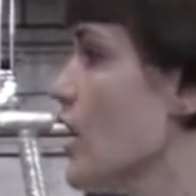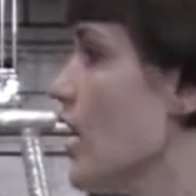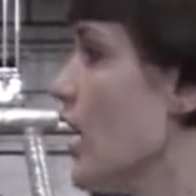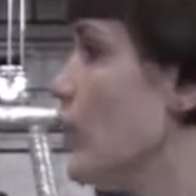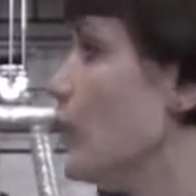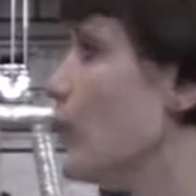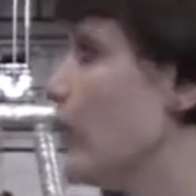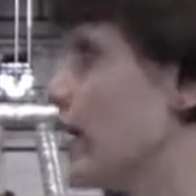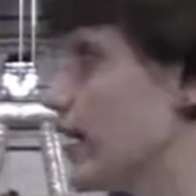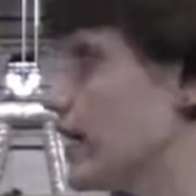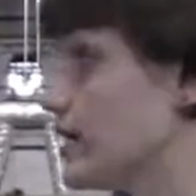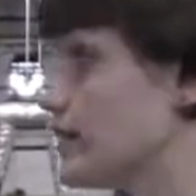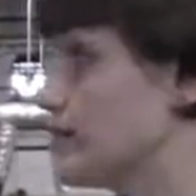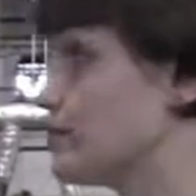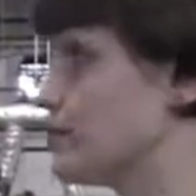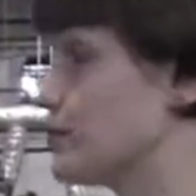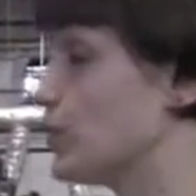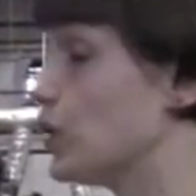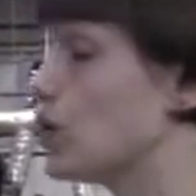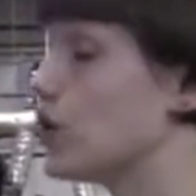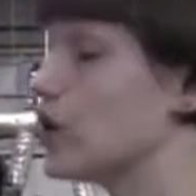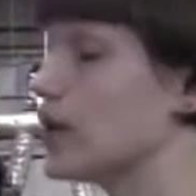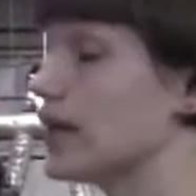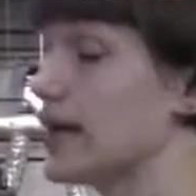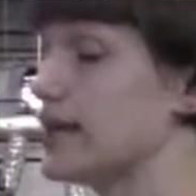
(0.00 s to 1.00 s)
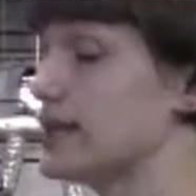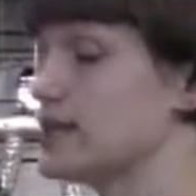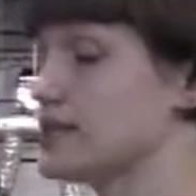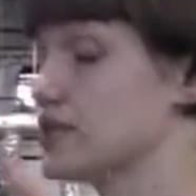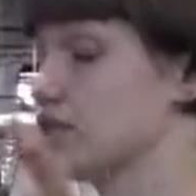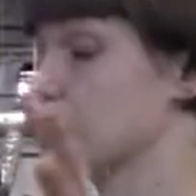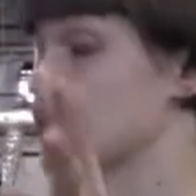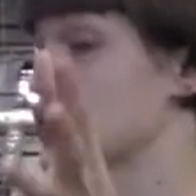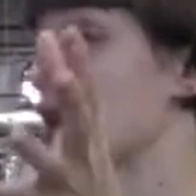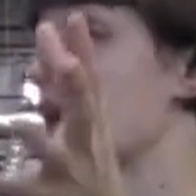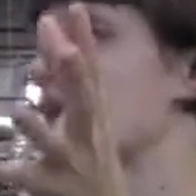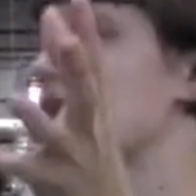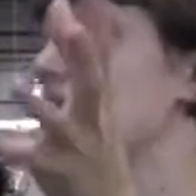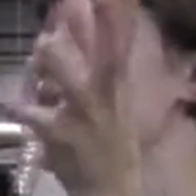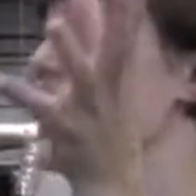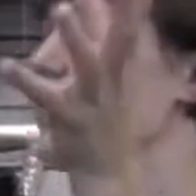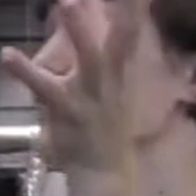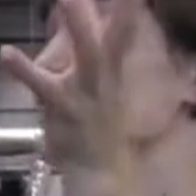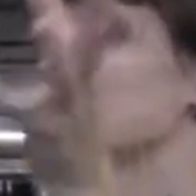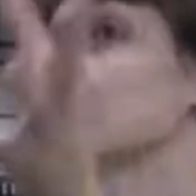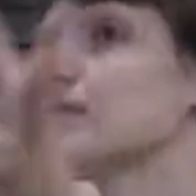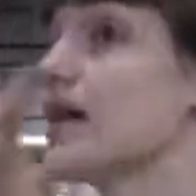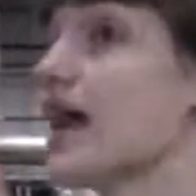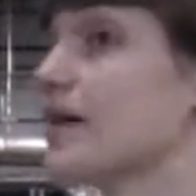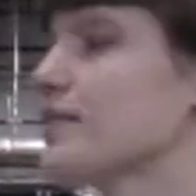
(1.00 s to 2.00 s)
and we can pull it straight
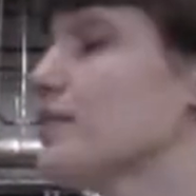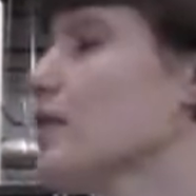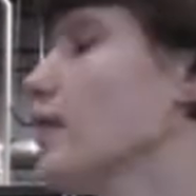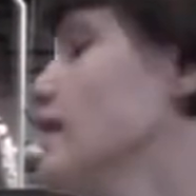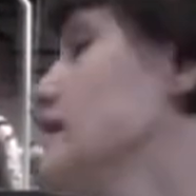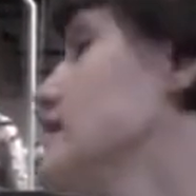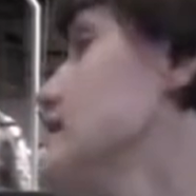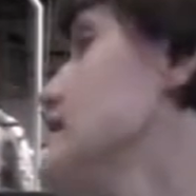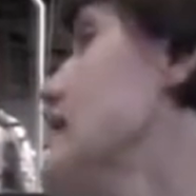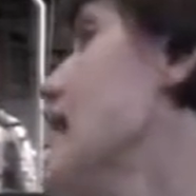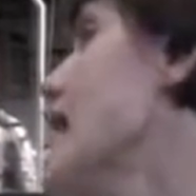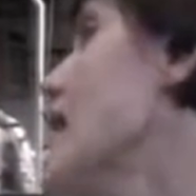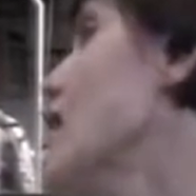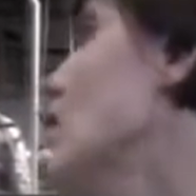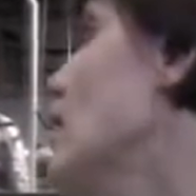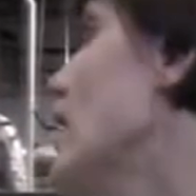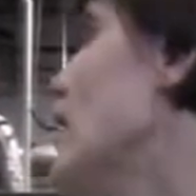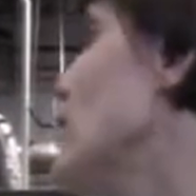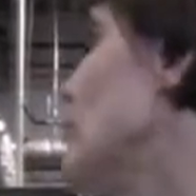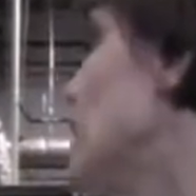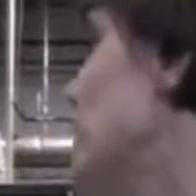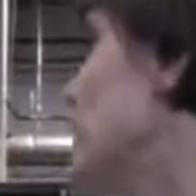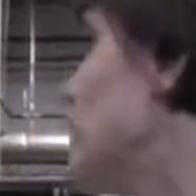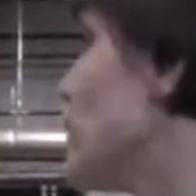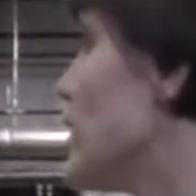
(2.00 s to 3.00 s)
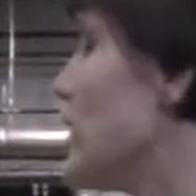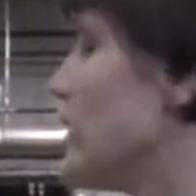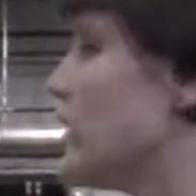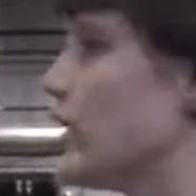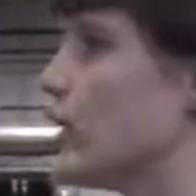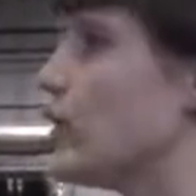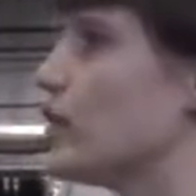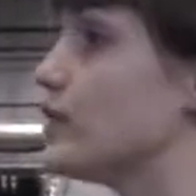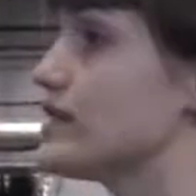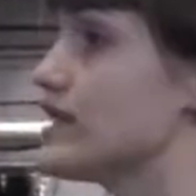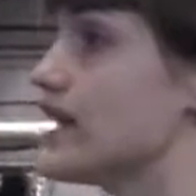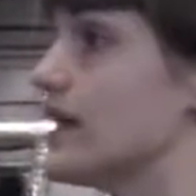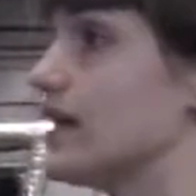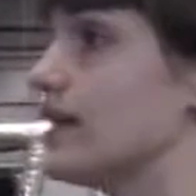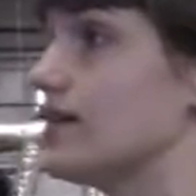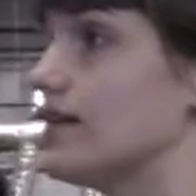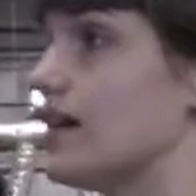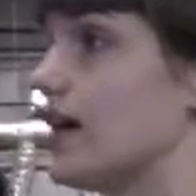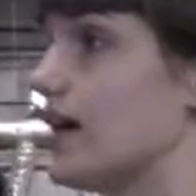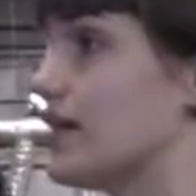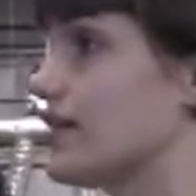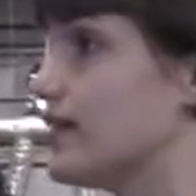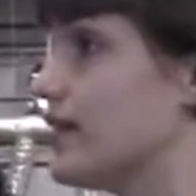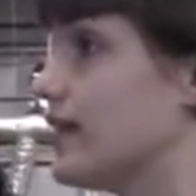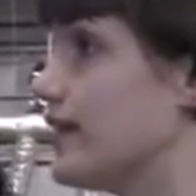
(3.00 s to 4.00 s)
off the black mocha stout, and we reuse it
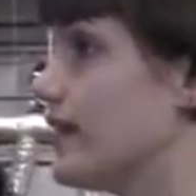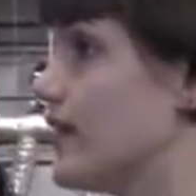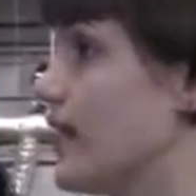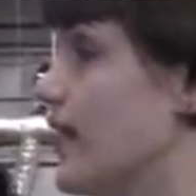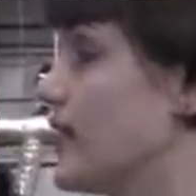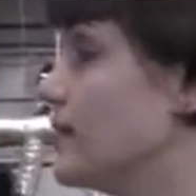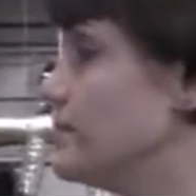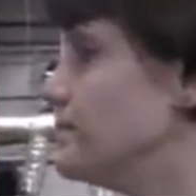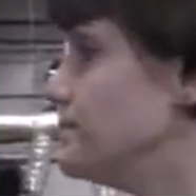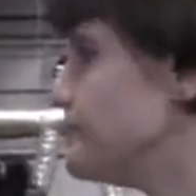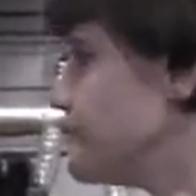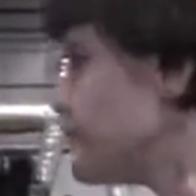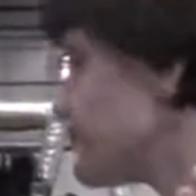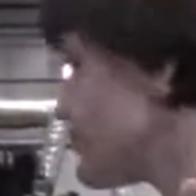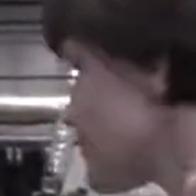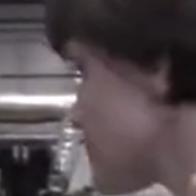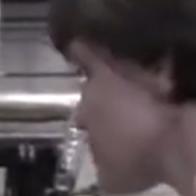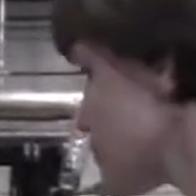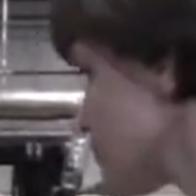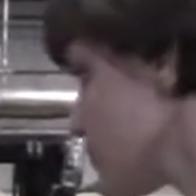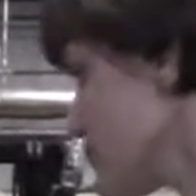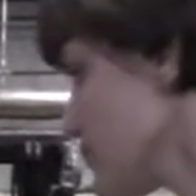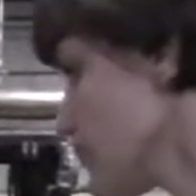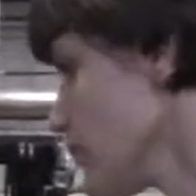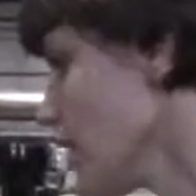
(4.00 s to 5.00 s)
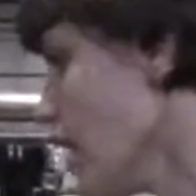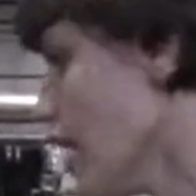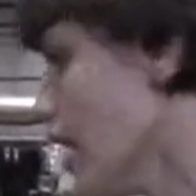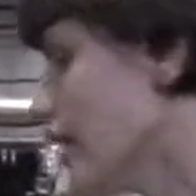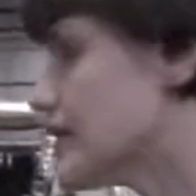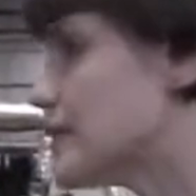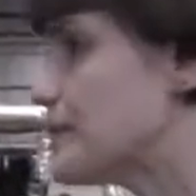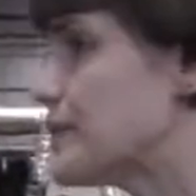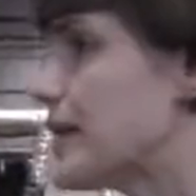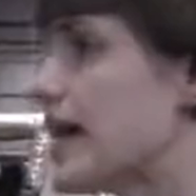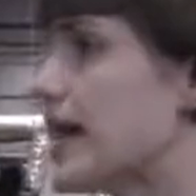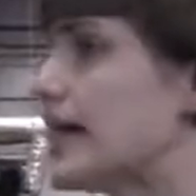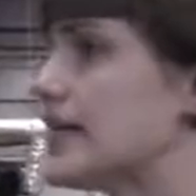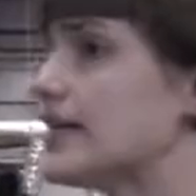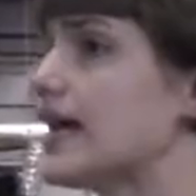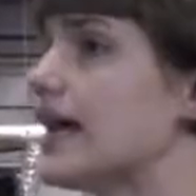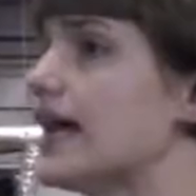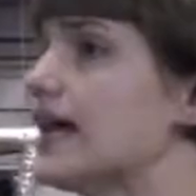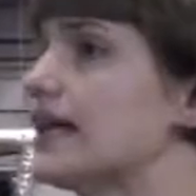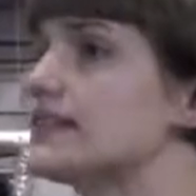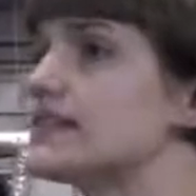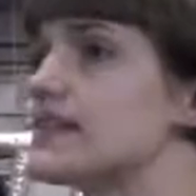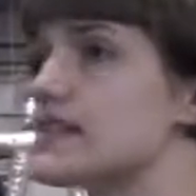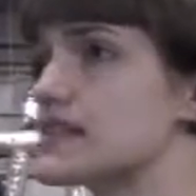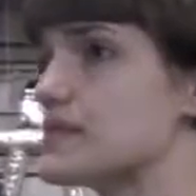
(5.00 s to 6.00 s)
on the pale
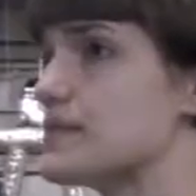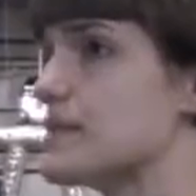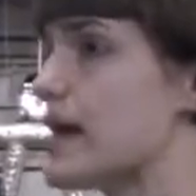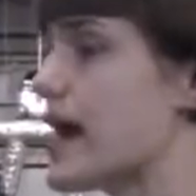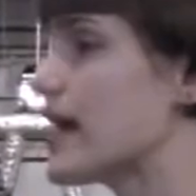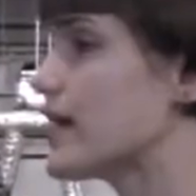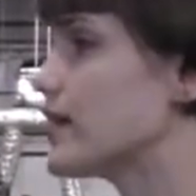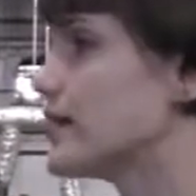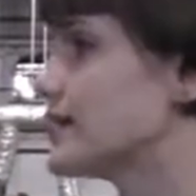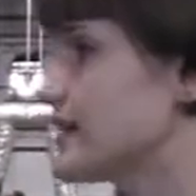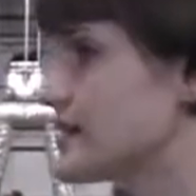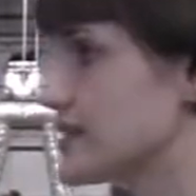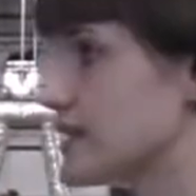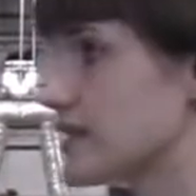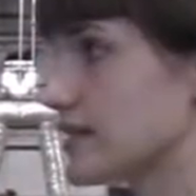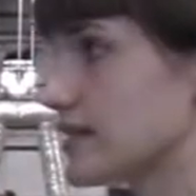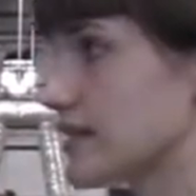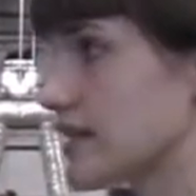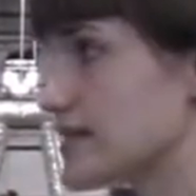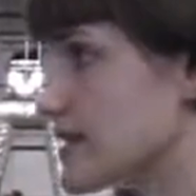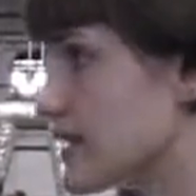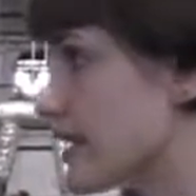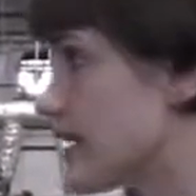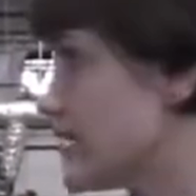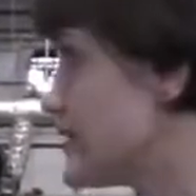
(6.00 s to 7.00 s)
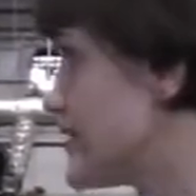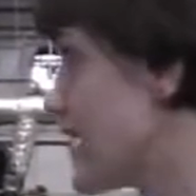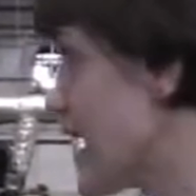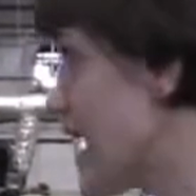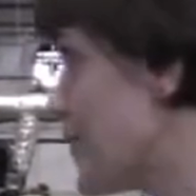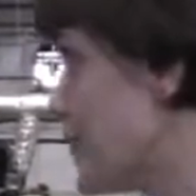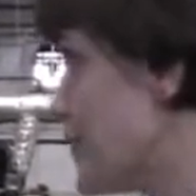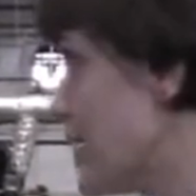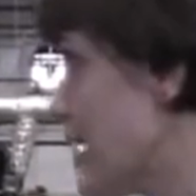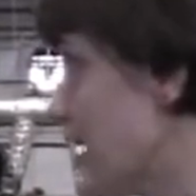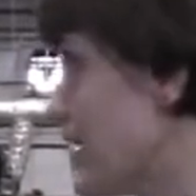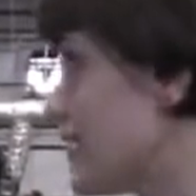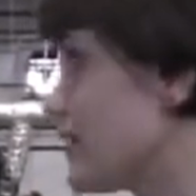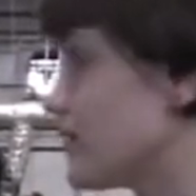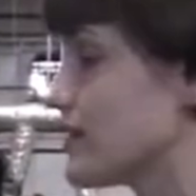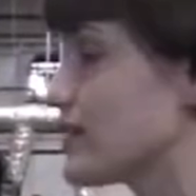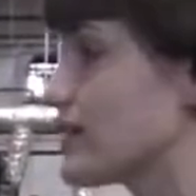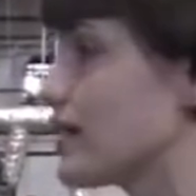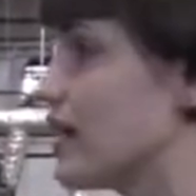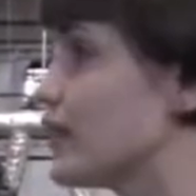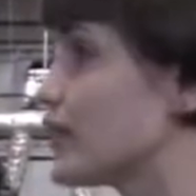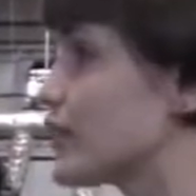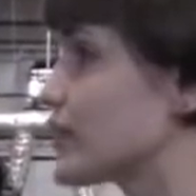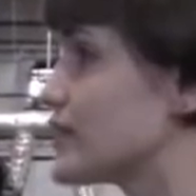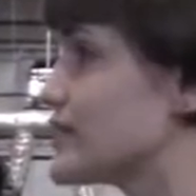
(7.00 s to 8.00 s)
ale. Doesn't matter, doesn't contaminate,
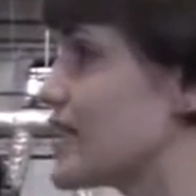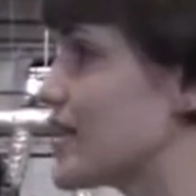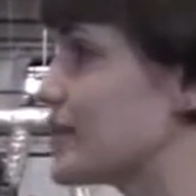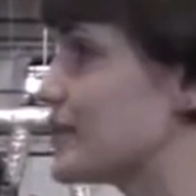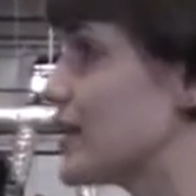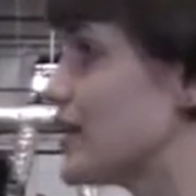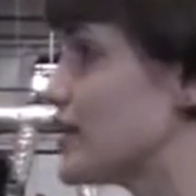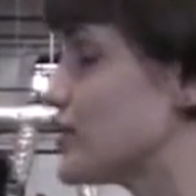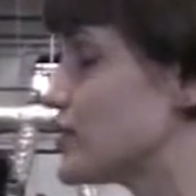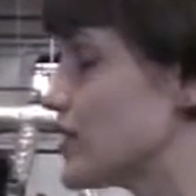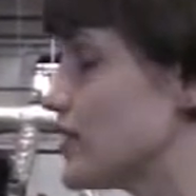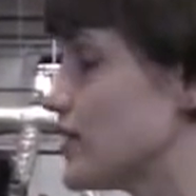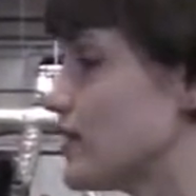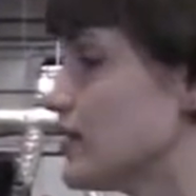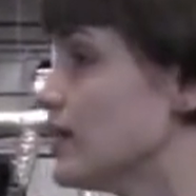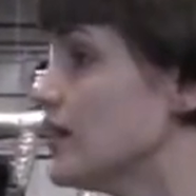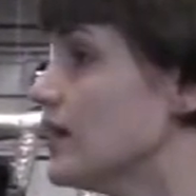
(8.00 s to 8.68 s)
color contamination.